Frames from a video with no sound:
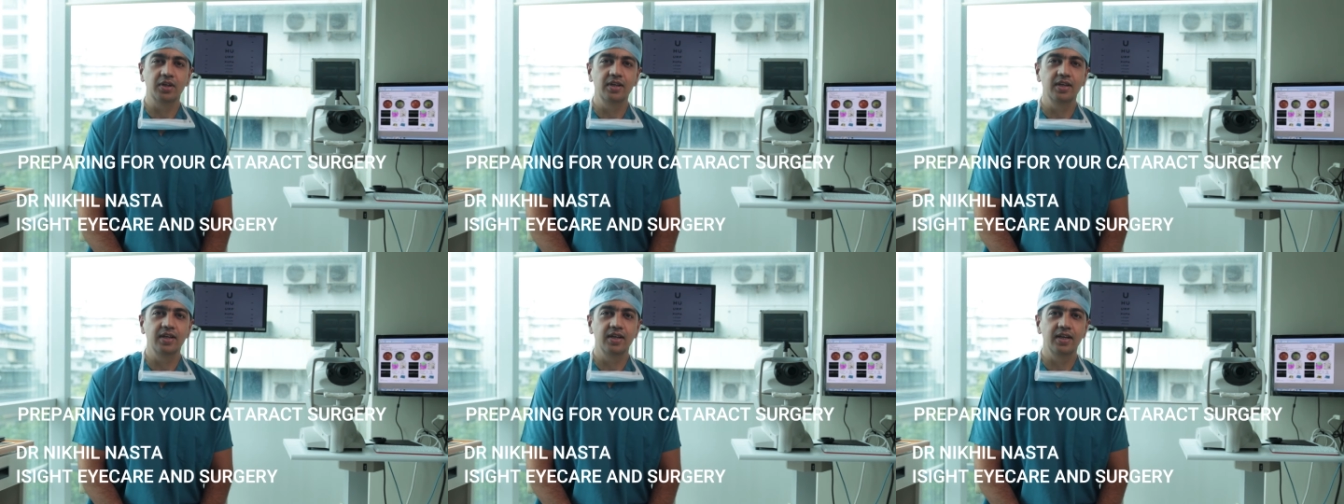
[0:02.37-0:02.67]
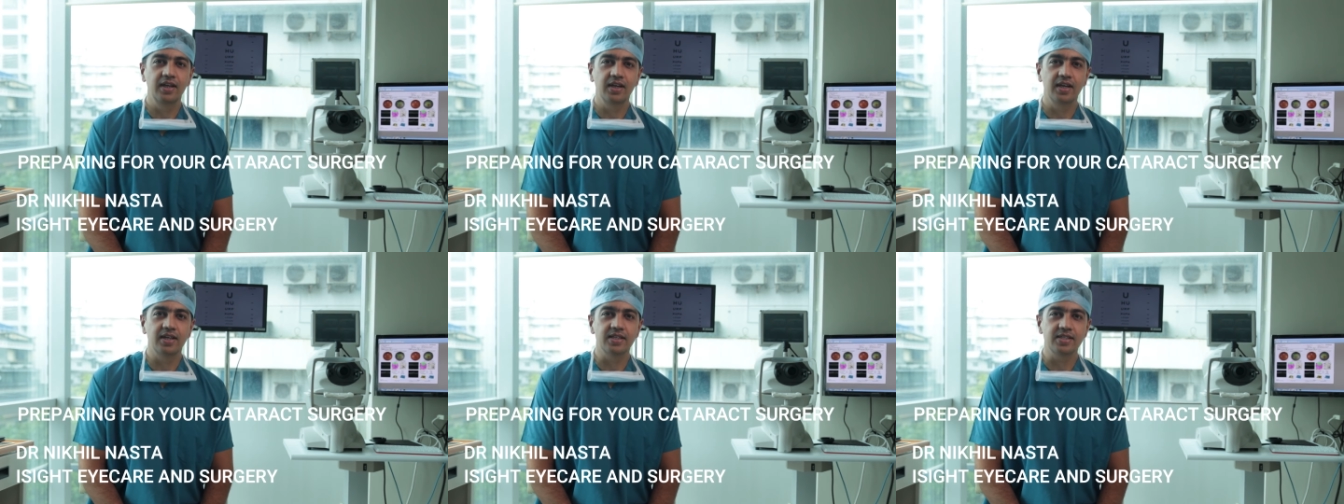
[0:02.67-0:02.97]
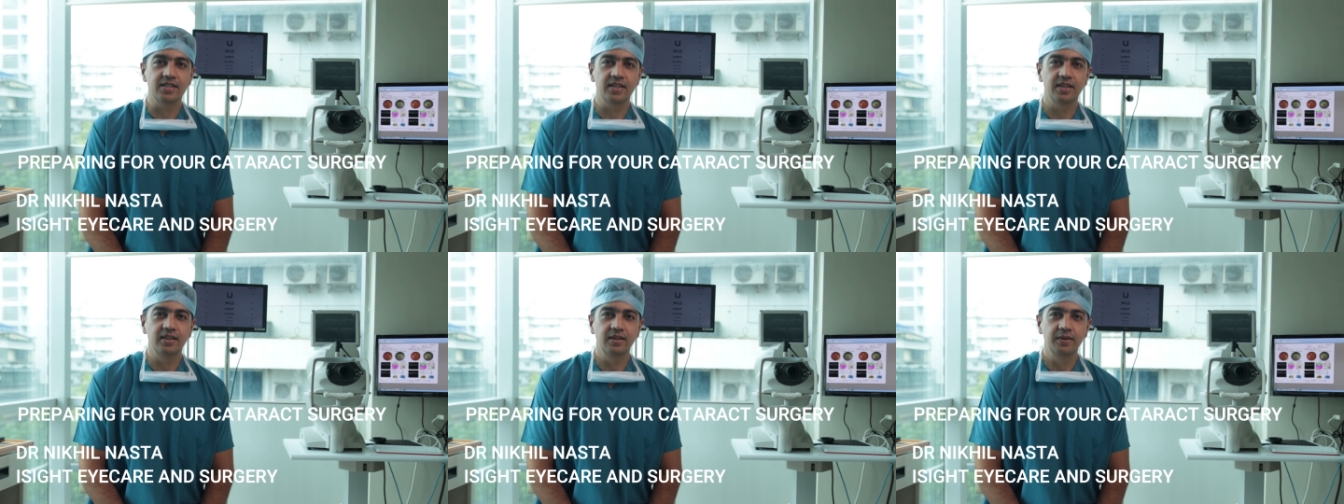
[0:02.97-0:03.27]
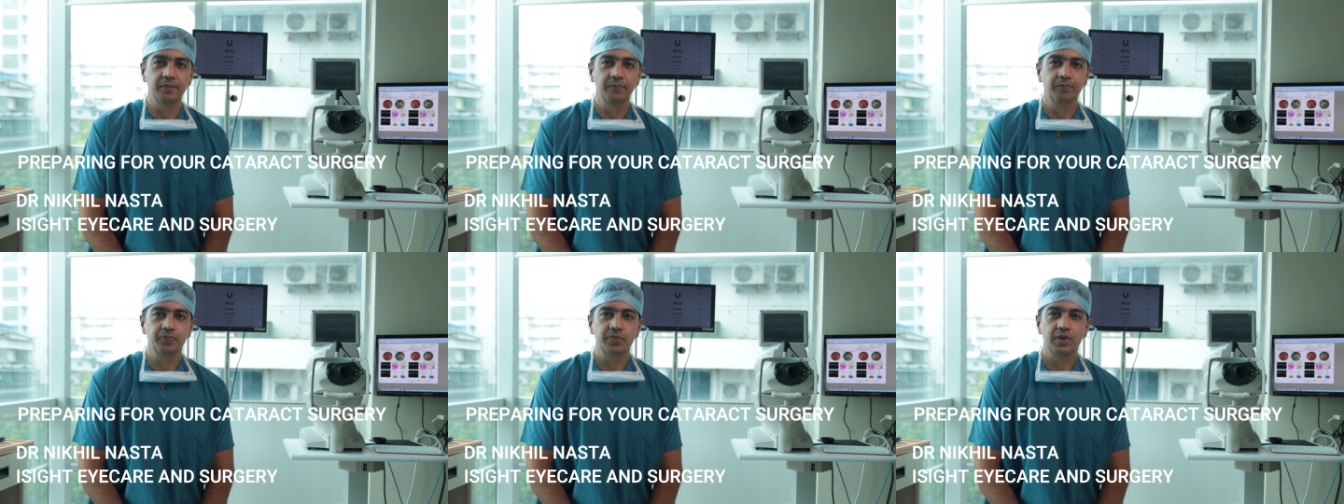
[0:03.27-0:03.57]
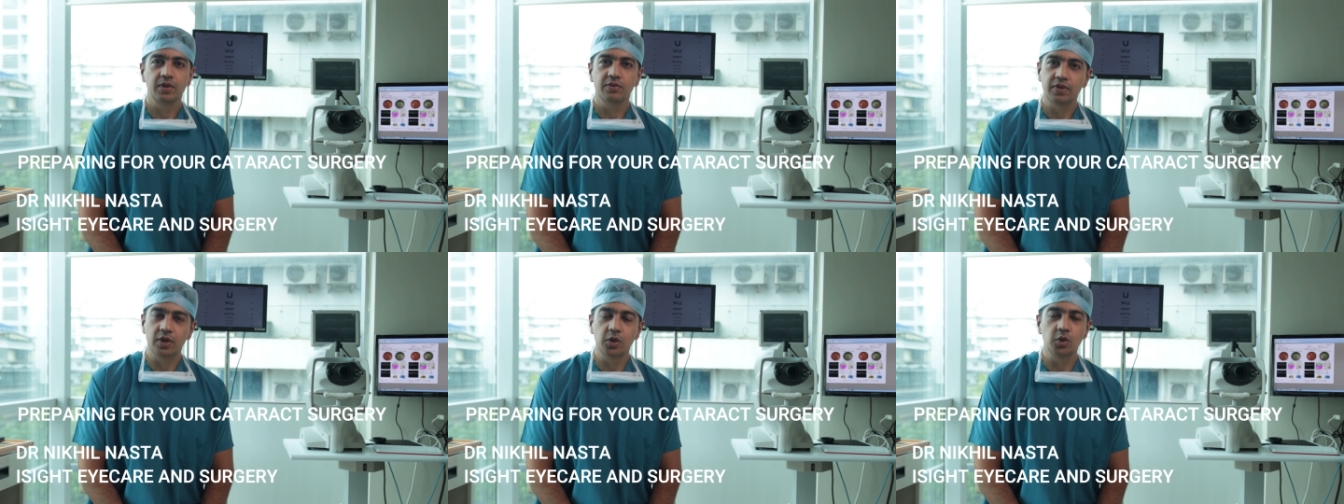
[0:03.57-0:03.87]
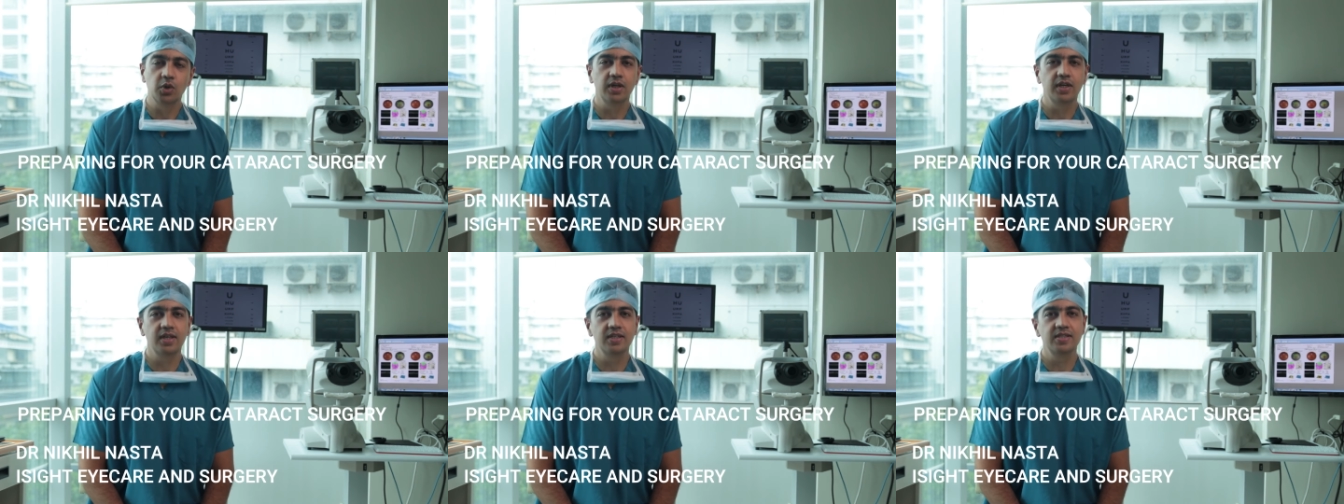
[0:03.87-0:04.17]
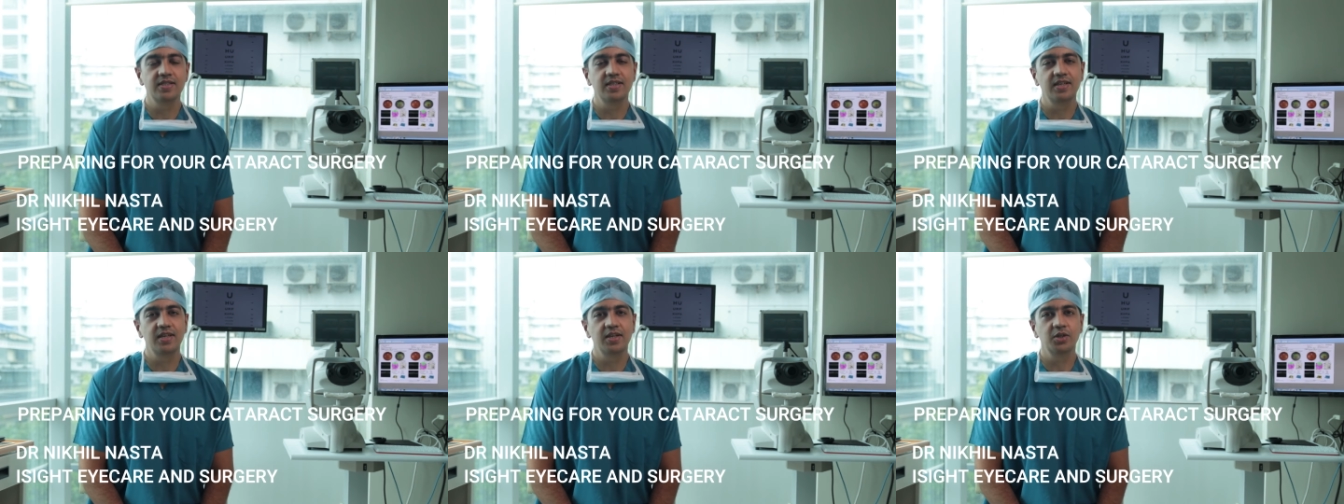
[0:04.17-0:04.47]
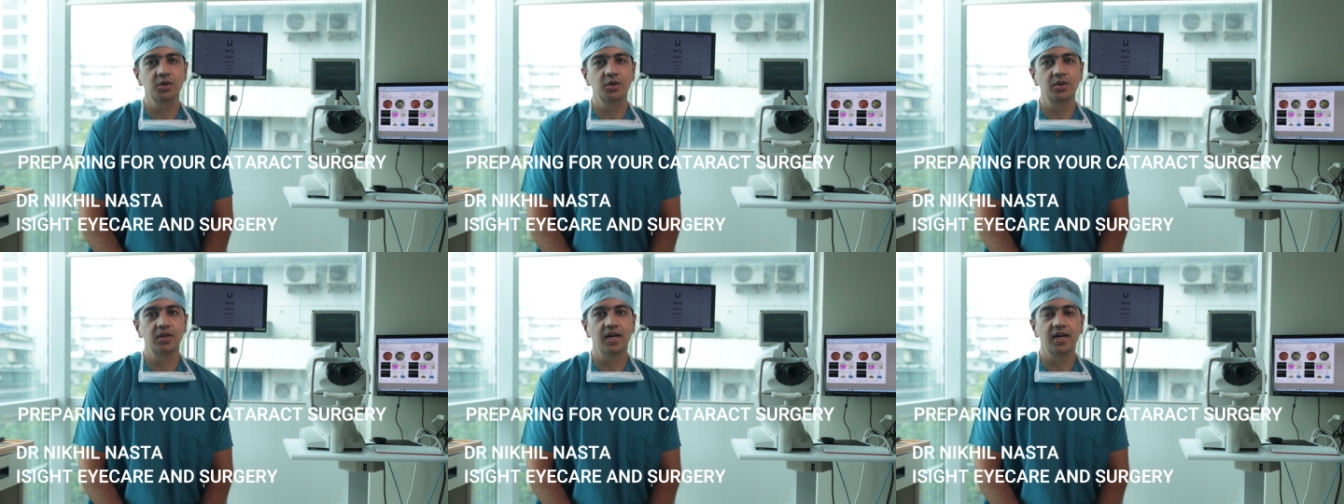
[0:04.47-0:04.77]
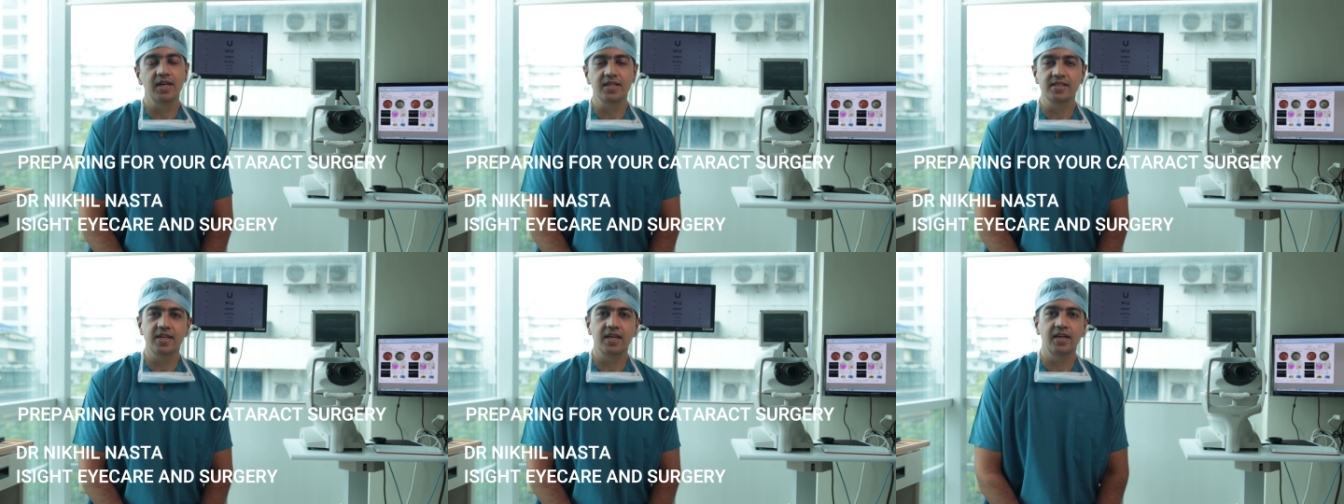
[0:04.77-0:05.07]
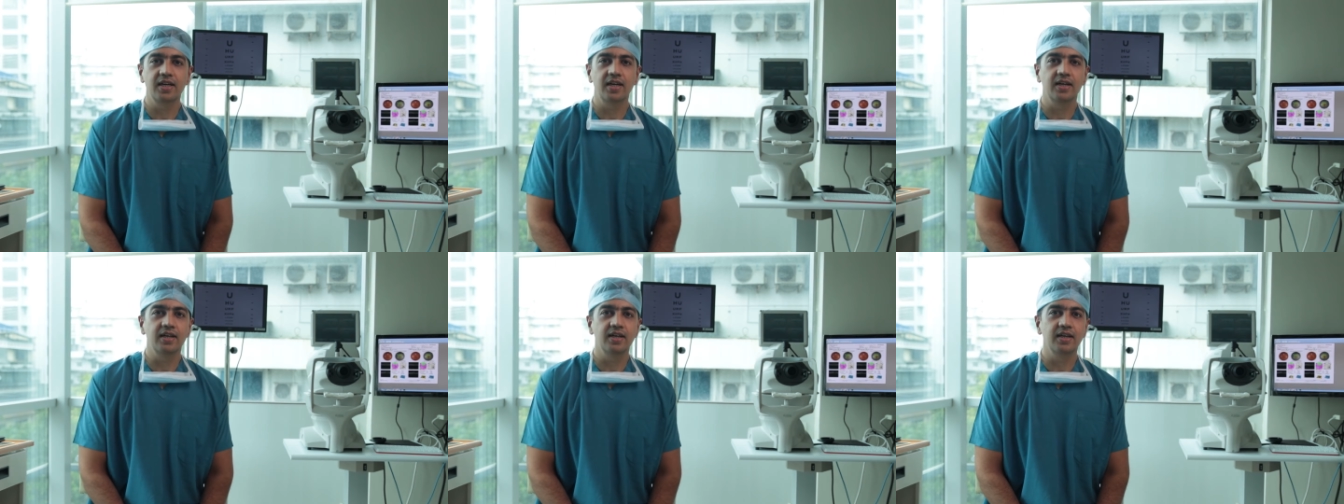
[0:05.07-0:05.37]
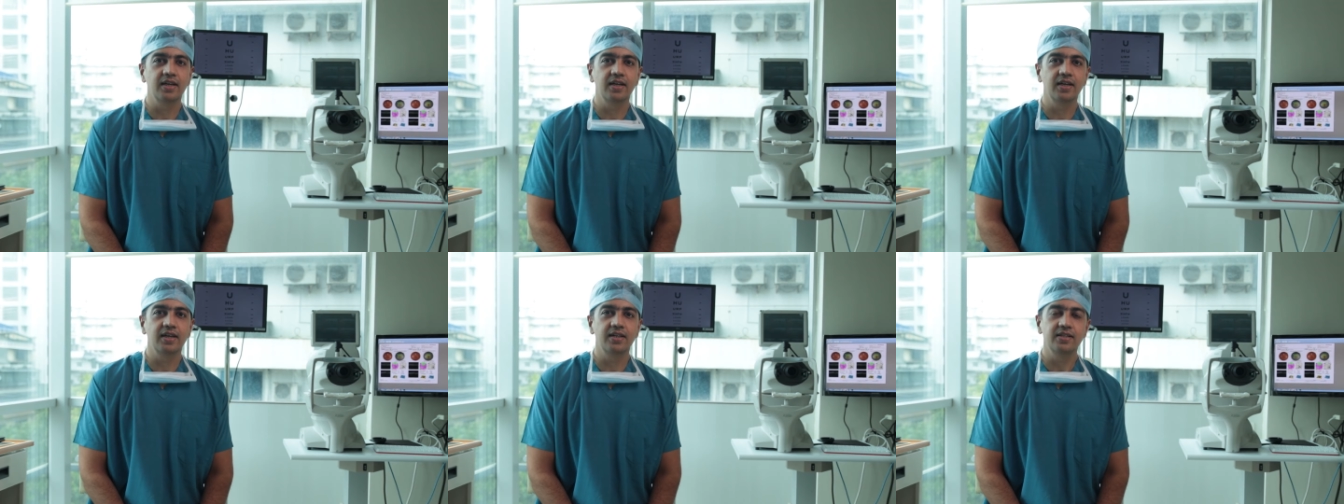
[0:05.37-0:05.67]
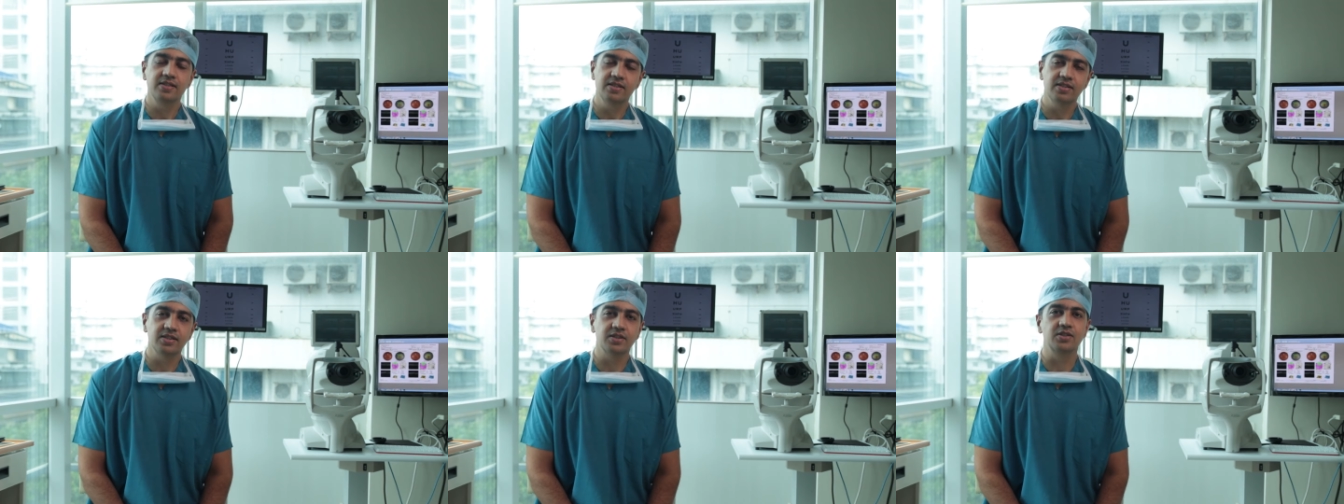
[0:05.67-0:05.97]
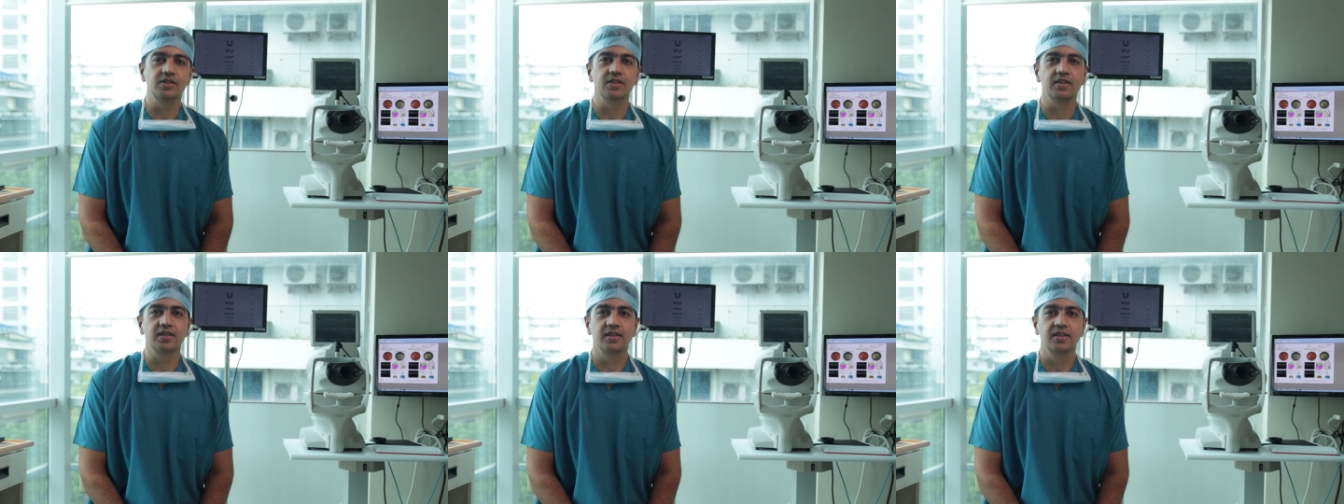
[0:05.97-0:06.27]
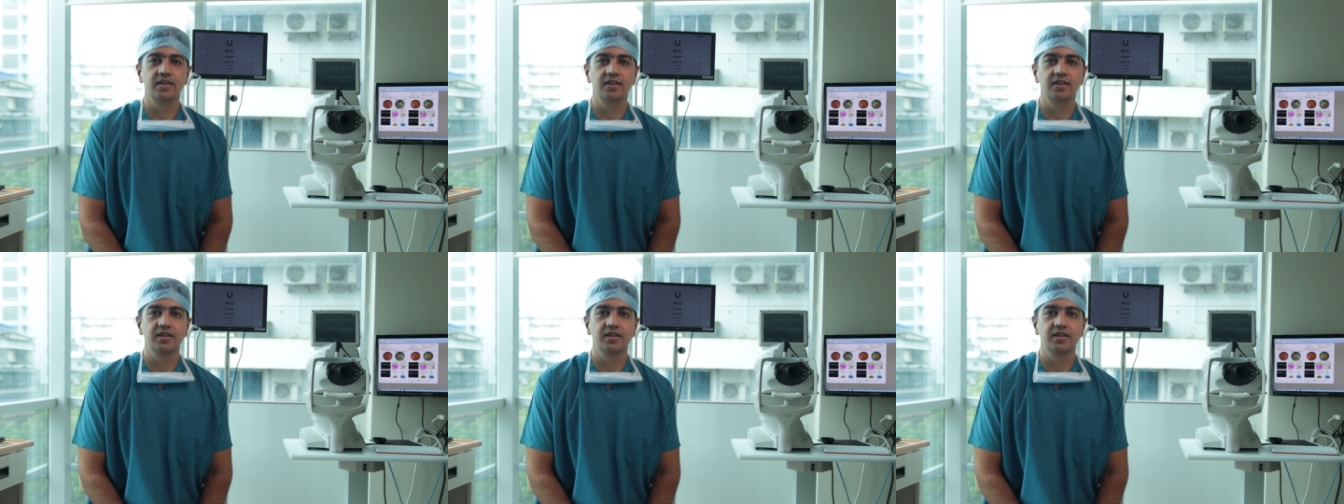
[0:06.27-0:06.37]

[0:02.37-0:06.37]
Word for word: Nikhil Nasta, founder and CEO, iSight Eye Care and Surgery.